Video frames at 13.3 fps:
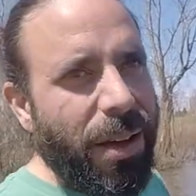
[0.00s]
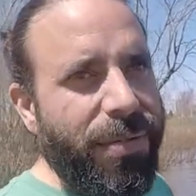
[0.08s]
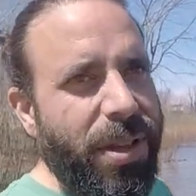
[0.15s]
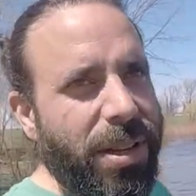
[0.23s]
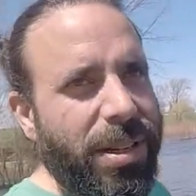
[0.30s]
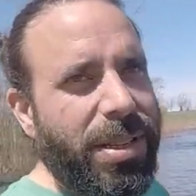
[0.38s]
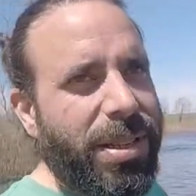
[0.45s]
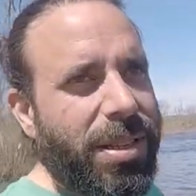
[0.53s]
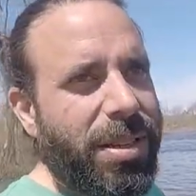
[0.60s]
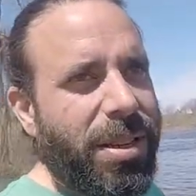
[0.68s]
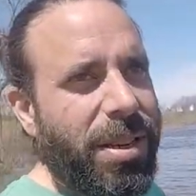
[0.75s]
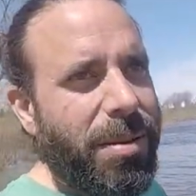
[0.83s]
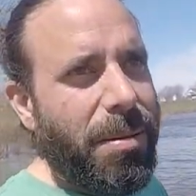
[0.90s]

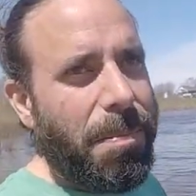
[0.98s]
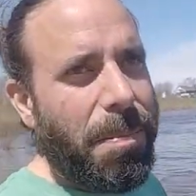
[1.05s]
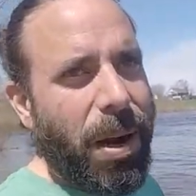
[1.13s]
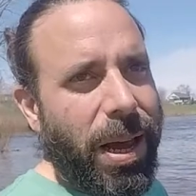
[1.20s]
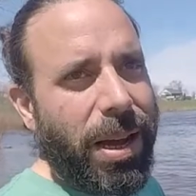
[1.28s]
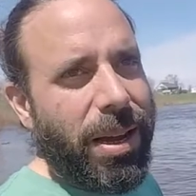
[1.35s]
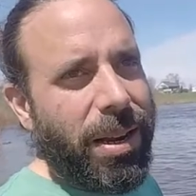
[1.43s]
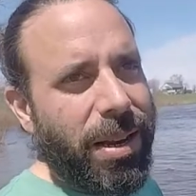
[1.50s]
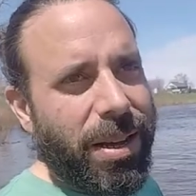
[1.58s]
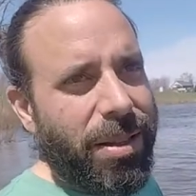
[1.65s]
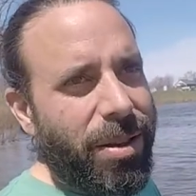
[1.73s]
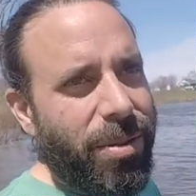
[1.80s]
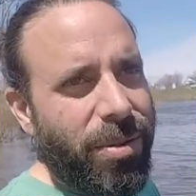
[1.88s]
this plane
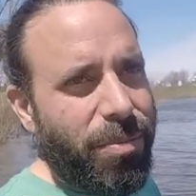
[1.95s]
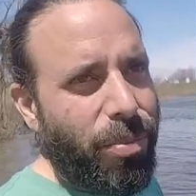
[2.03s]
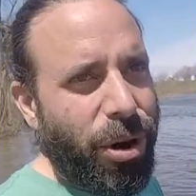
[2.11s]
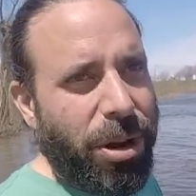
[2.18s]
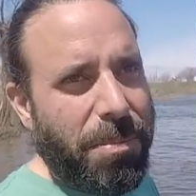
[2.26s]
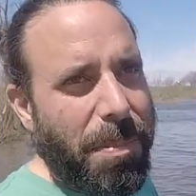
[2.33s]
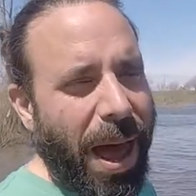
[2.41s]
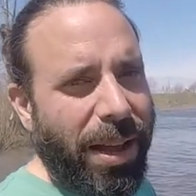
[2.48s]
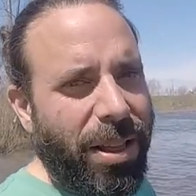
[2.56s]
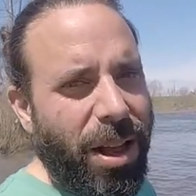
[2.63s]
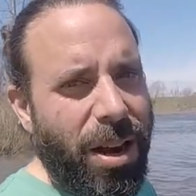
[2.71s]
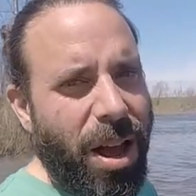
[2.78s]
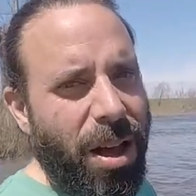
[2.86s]
and bring
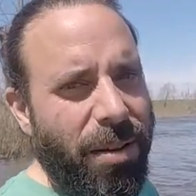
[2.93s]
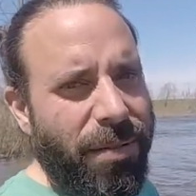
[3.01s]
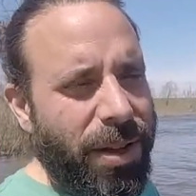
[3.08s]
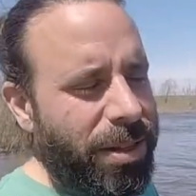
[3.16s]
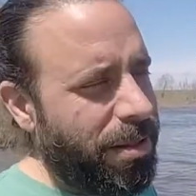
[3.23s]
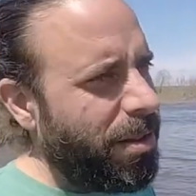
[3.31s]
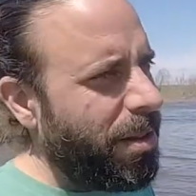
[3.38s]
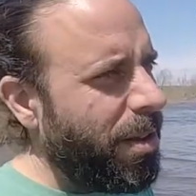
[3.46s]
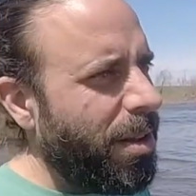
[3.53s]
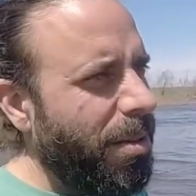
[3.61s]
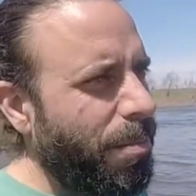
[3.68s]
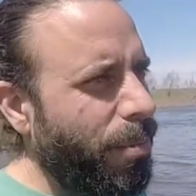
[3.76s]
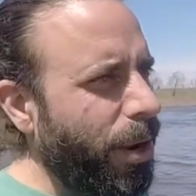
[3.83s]
back the love and
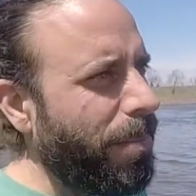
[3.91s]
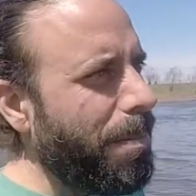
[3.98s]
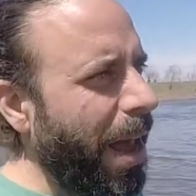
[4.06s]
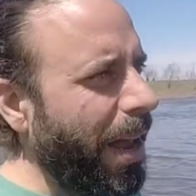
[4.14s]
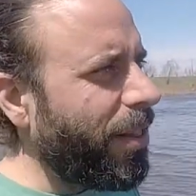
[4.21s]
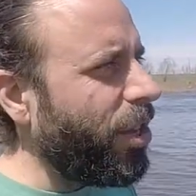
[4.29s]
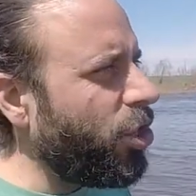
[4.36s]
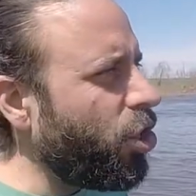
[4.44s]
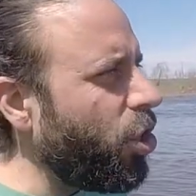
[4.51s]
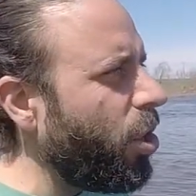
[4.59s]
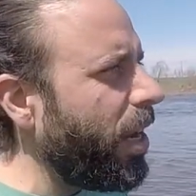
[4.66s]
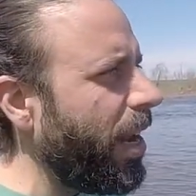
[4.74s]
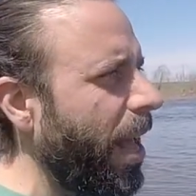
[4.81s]
bring back the
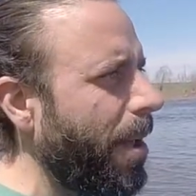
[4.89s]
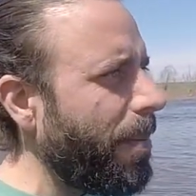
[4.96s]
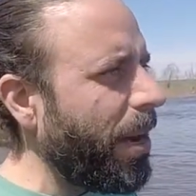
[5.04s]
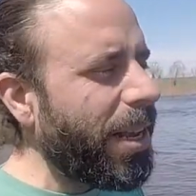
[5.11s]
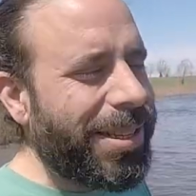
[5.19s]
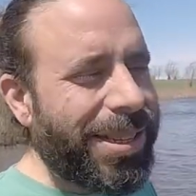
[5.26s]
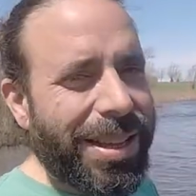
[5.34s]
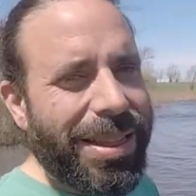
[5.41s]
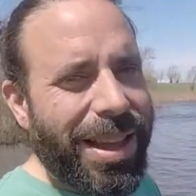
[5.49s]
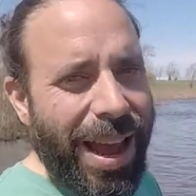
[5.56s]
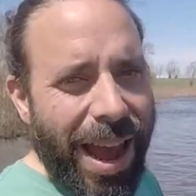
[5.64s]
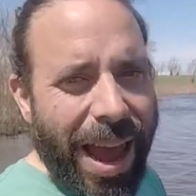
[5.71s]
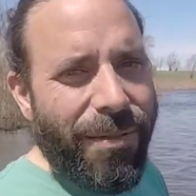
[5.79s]
joy and happiness
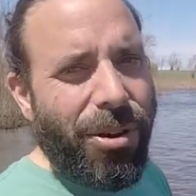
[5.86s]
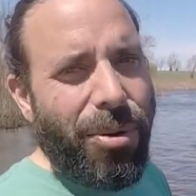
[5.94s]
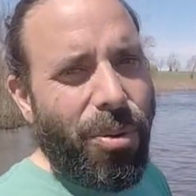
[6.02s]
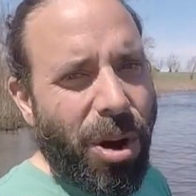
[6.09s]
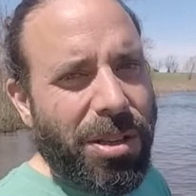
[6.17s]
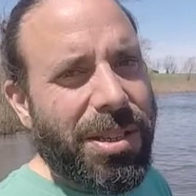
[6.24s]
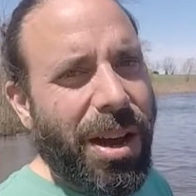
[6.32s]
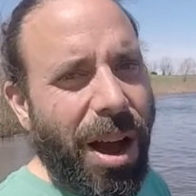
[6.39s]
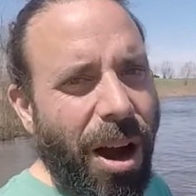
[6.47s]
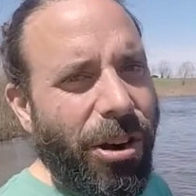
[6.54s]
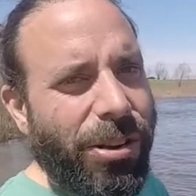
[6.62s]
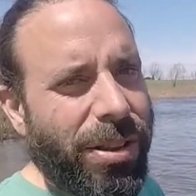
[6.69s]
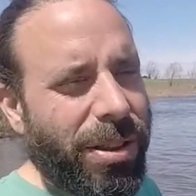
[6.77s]
in everyone's
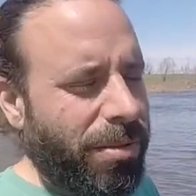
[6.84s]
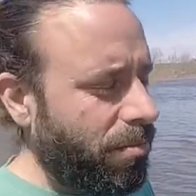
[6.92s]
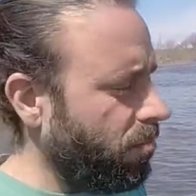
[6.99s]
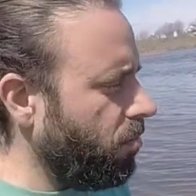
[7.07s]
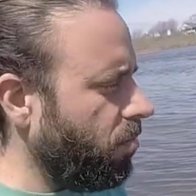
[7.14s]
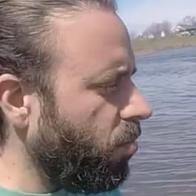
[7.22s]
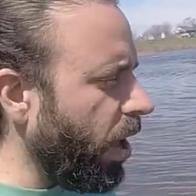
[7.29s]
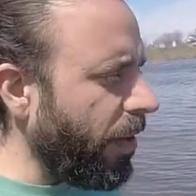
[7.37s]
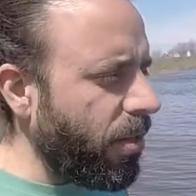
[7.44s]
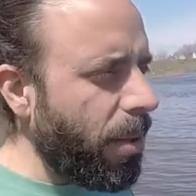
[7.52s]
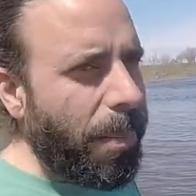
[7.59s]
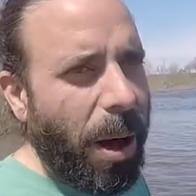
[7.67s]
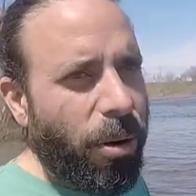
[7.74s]
heart. We have
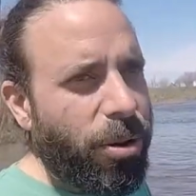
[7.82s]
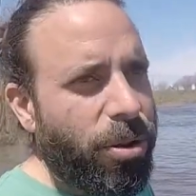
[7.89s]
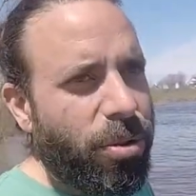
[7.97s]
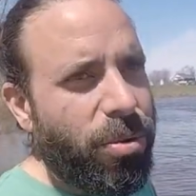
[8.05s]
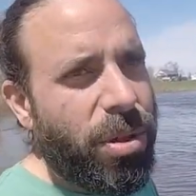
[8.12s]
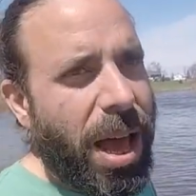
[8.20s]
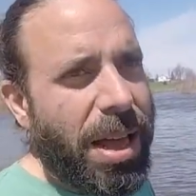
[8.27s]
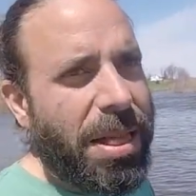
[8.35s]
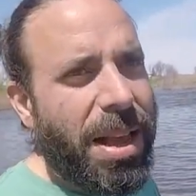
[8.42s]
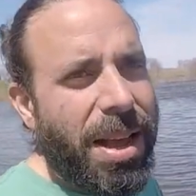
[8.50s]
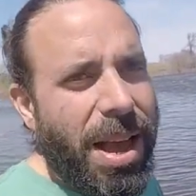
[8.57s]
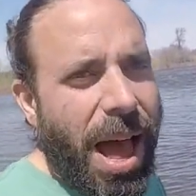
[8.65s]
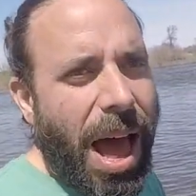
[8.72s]
the power to do that.
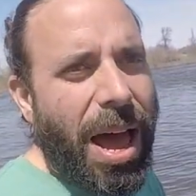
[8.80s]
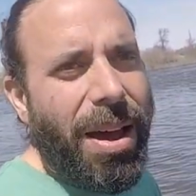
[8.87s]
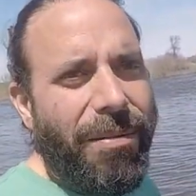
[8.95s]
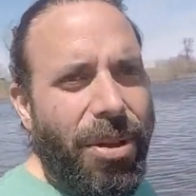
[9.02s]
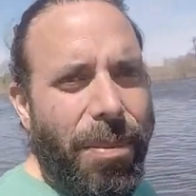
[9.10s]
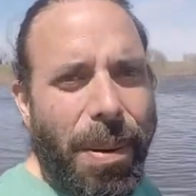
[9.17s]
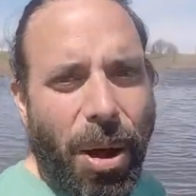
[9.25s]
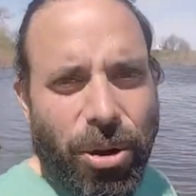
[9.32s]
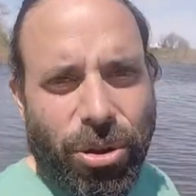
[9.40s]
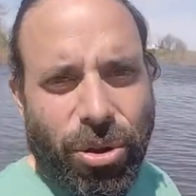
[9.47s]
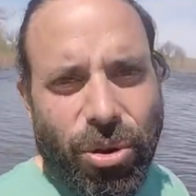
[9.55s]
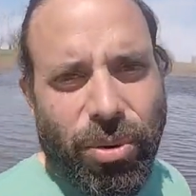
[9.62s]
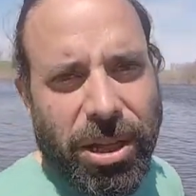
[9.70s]
I have the power
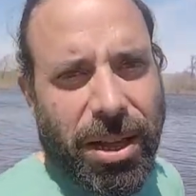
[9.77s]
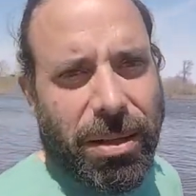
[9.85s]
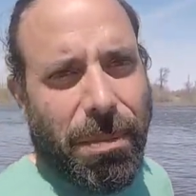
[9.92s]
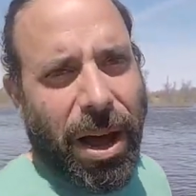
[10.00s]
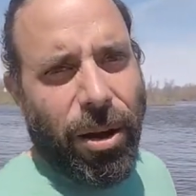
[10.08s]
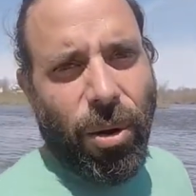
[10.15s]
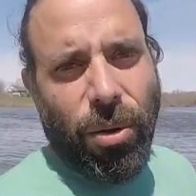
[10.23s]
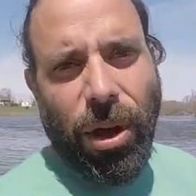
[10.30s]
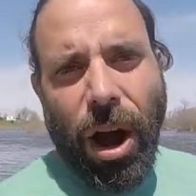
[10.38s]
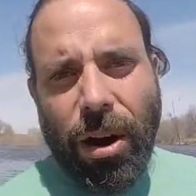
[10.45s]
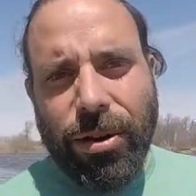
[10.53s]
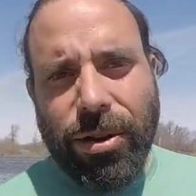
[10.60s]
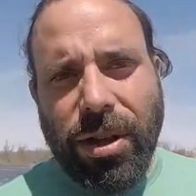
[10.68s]
to do it in my own
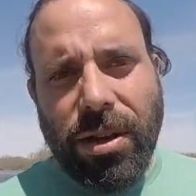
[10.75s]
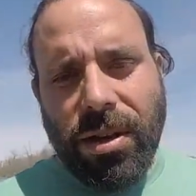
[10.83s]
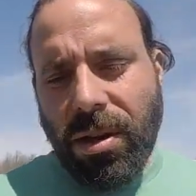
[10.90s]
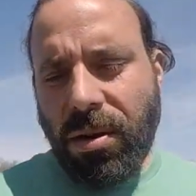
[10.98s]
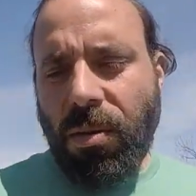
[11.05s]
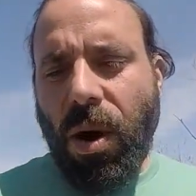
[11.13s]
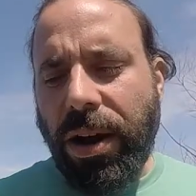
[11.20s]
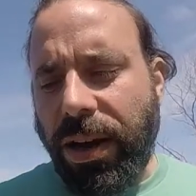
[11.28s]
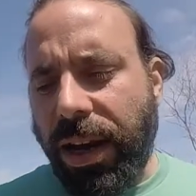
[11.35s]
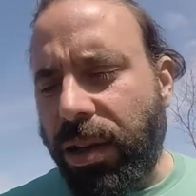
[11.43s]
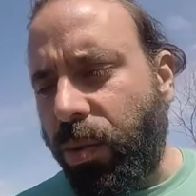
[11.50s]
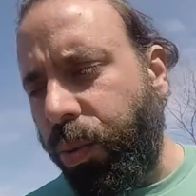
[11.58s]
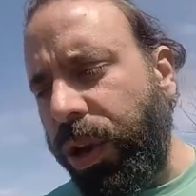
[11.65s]
heart. Why
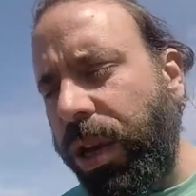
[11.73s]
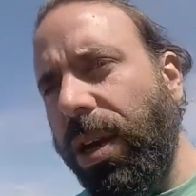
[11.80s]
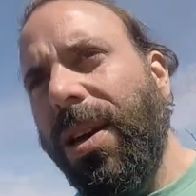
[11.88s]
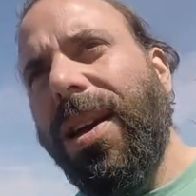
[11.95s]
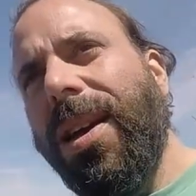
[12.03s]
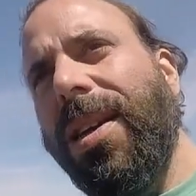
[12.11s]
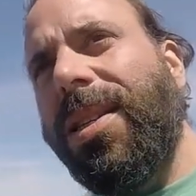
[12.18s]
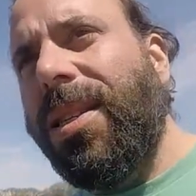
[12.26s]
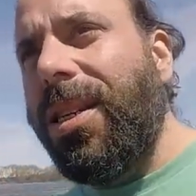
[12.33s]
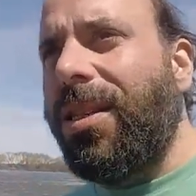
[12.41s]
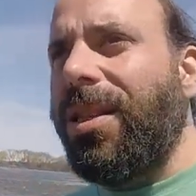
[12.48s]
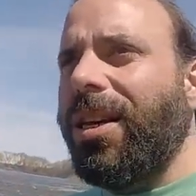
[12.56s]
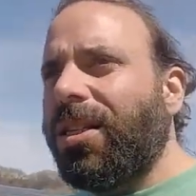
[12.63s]
can't we
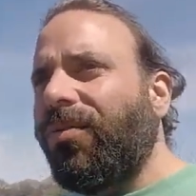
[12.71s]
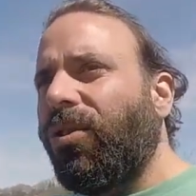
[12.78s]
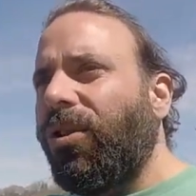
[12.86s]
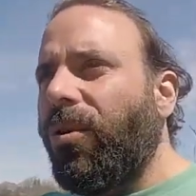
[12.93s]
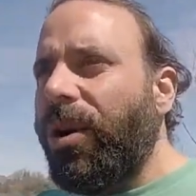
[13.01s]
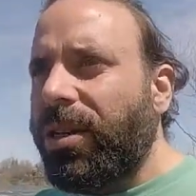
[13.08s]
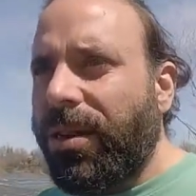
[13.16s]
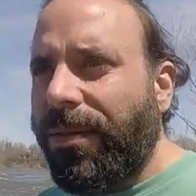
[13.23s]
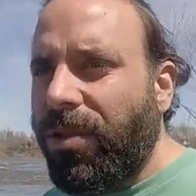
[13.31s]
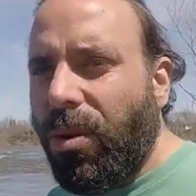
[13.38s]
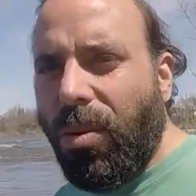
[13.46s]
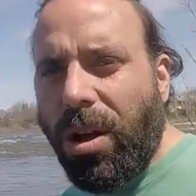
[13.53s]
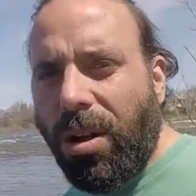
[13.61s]
see this for the rest of
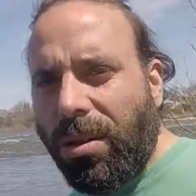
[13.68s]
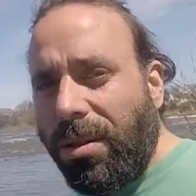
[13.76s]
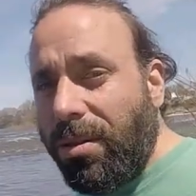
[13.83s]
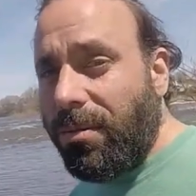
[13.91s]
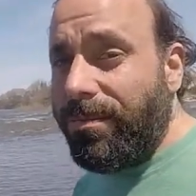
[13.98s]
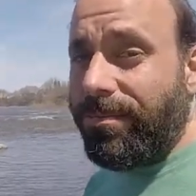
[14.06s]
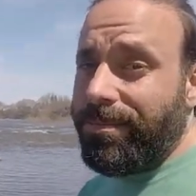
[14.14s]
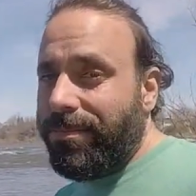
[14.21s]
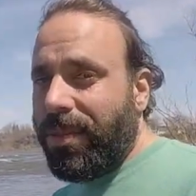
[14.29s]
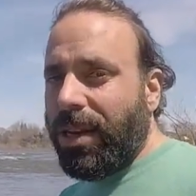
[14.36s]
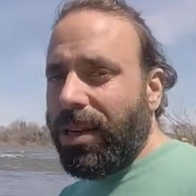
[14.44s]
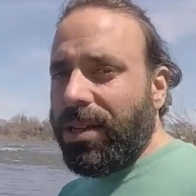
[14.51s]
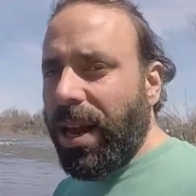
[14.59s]
the world?
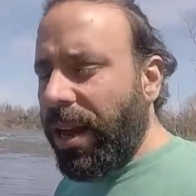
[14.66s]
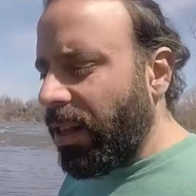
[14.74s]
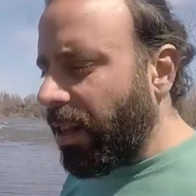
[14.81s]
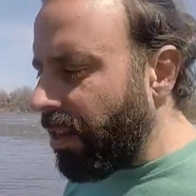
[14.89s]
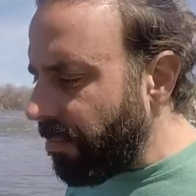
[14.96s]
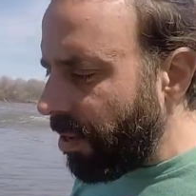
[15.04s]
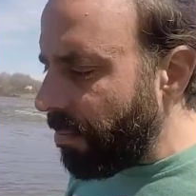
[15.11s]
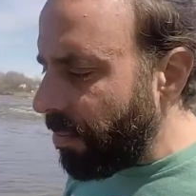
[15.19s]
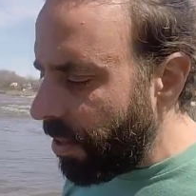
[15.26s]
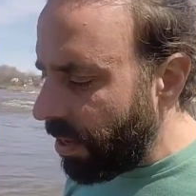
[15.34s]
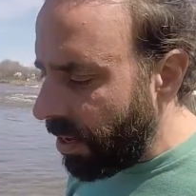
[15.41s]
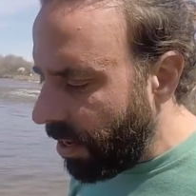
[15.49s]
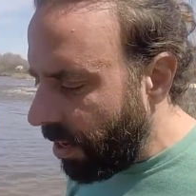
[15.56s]
Exactly. Maybe
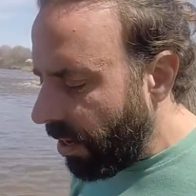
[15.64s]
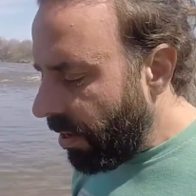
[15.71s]
the